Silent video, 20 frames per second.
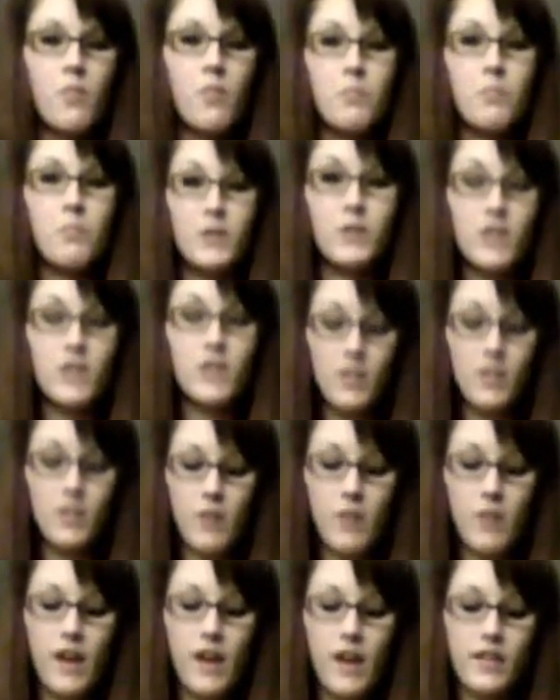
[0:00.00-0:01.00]
Building the
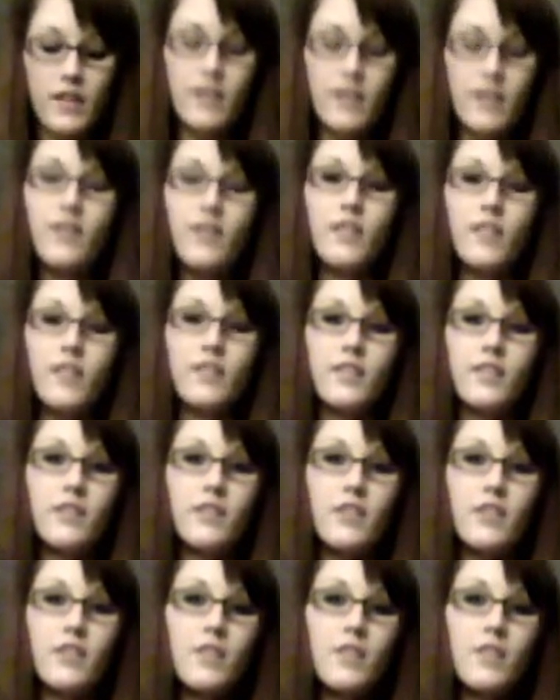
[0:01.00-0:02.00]
body,
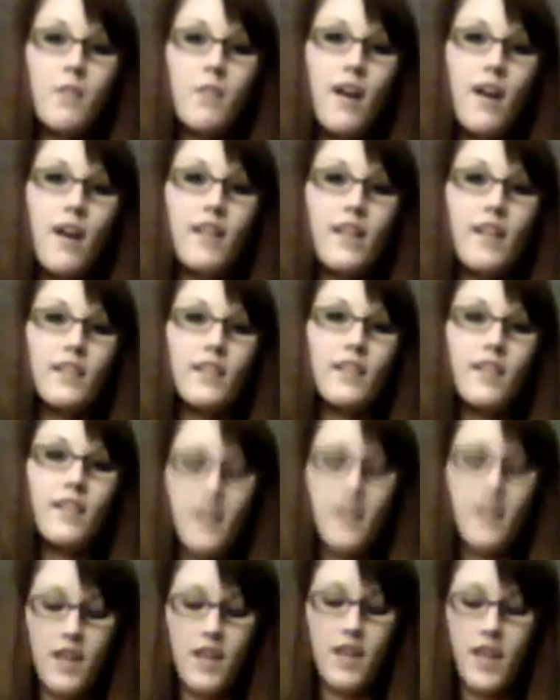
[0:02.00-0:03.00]
clearing the mind,
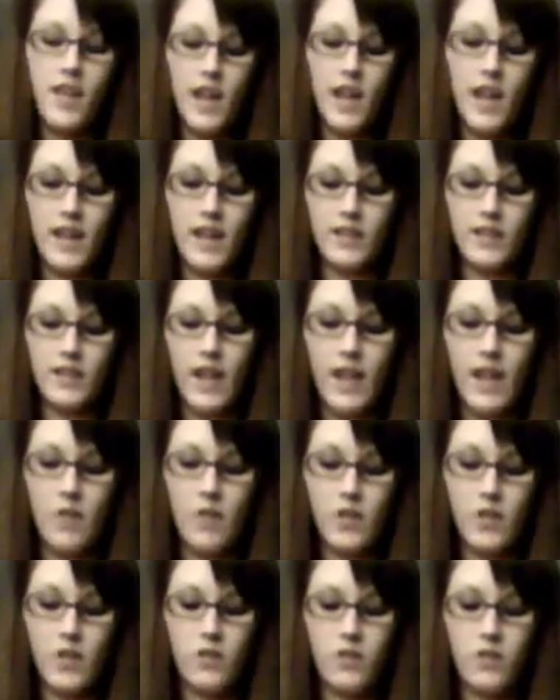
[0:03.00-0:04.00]
and
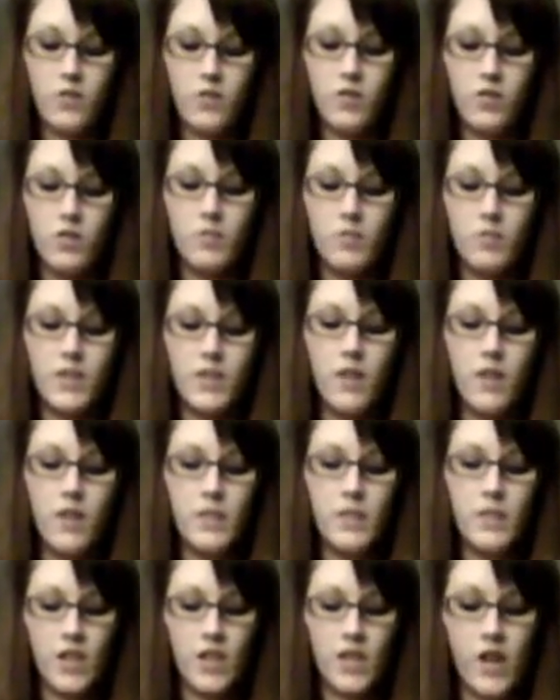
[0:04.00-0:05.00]
allowing you to become
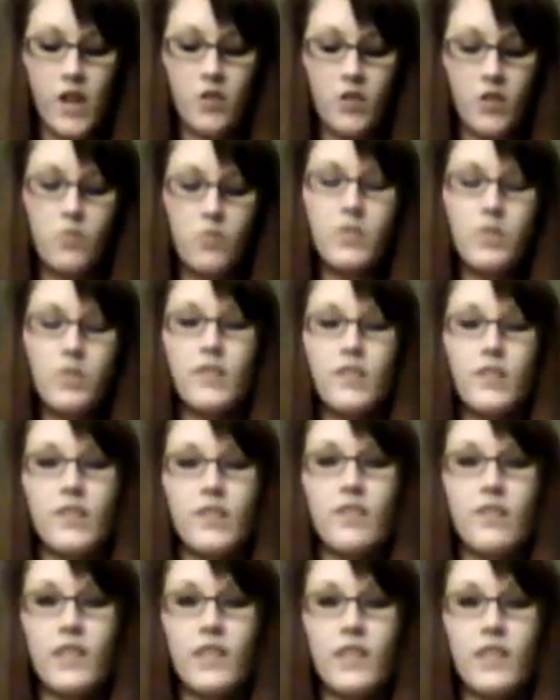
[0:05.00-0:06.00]
in touch with the
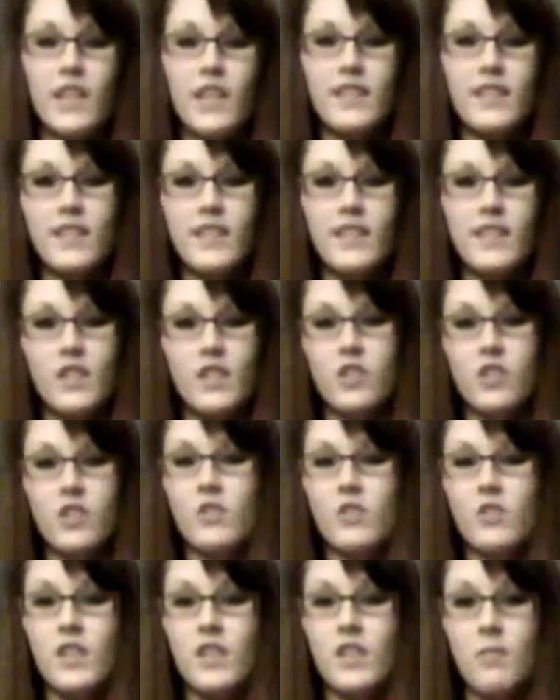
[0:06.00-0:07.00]
little things that you
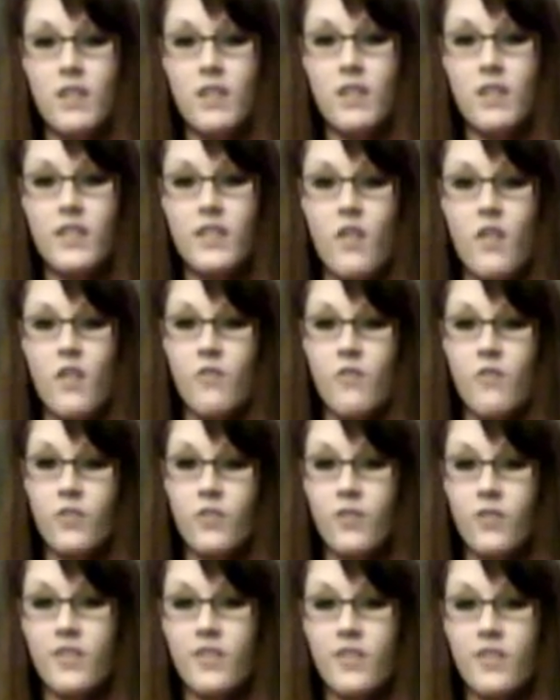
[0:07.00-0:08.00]
typically
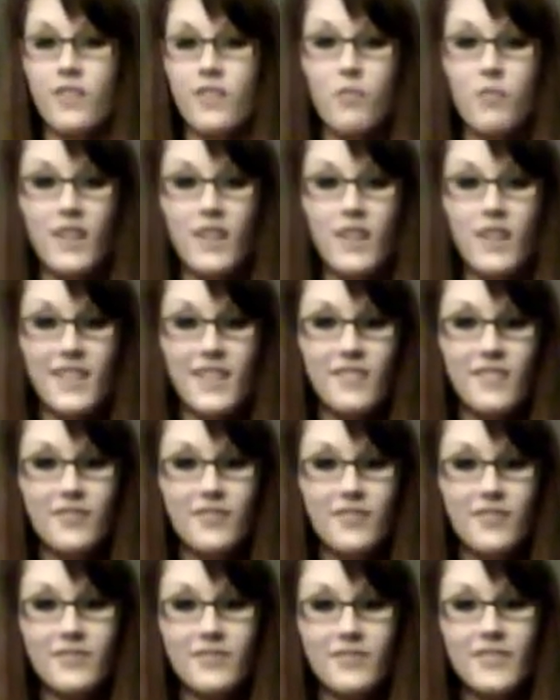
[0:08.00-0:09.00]
overlook in the present.
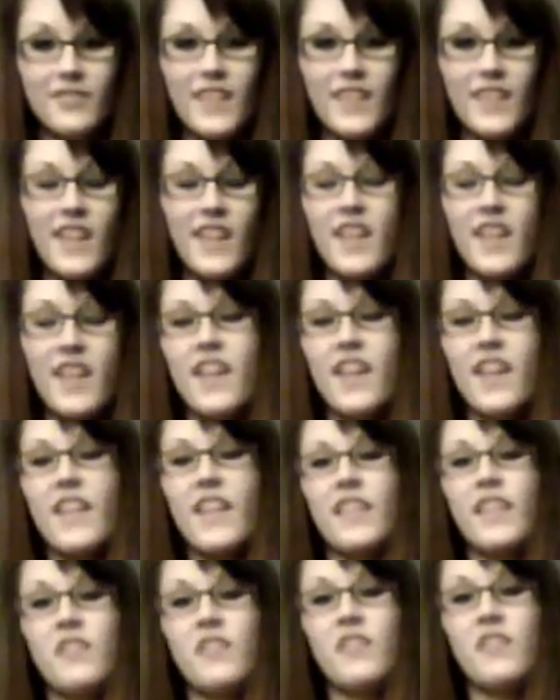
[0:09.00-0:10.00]

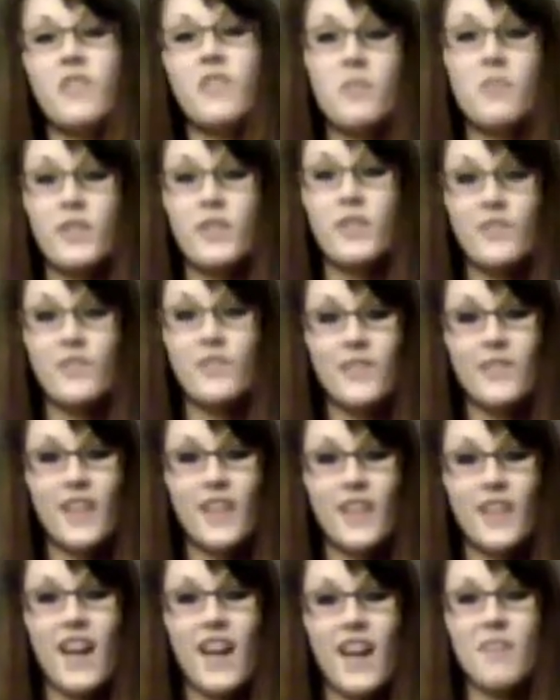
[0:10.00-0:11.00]
Thank you very much for your
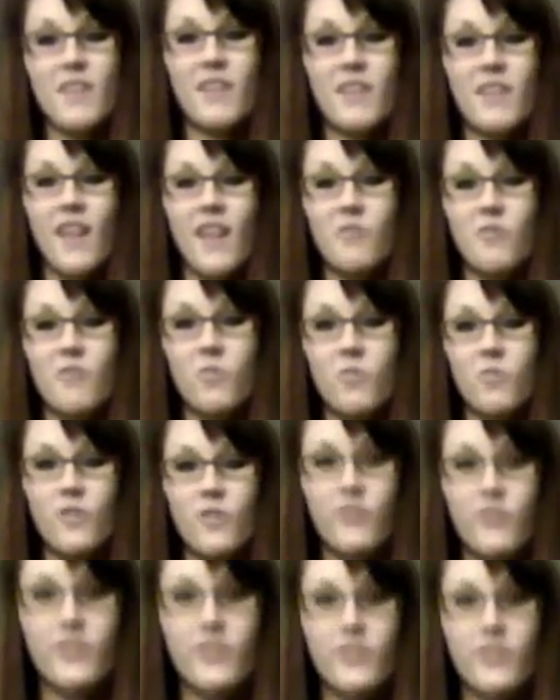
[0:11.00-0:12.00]
time and have a wonderful